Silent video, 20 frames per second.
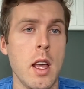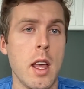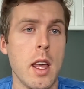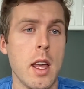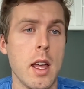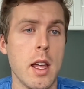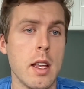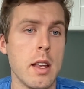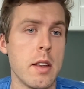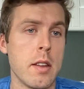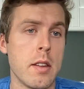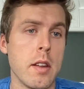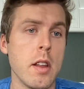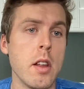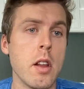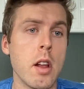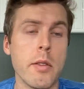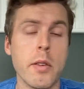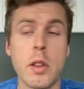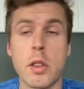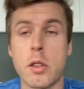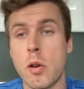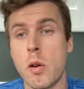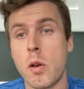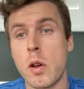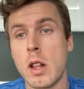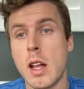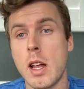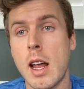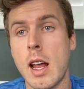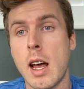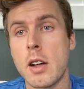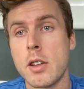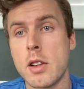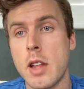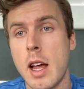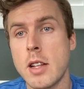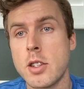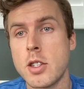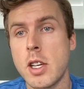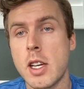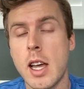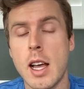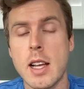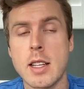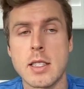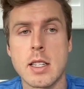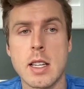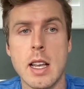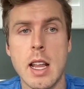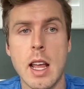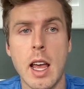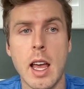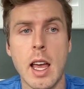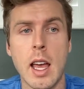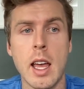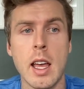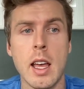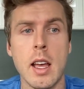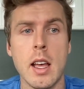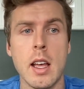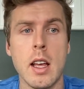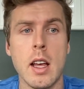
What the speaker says: And, we've thrown a out at you guys today.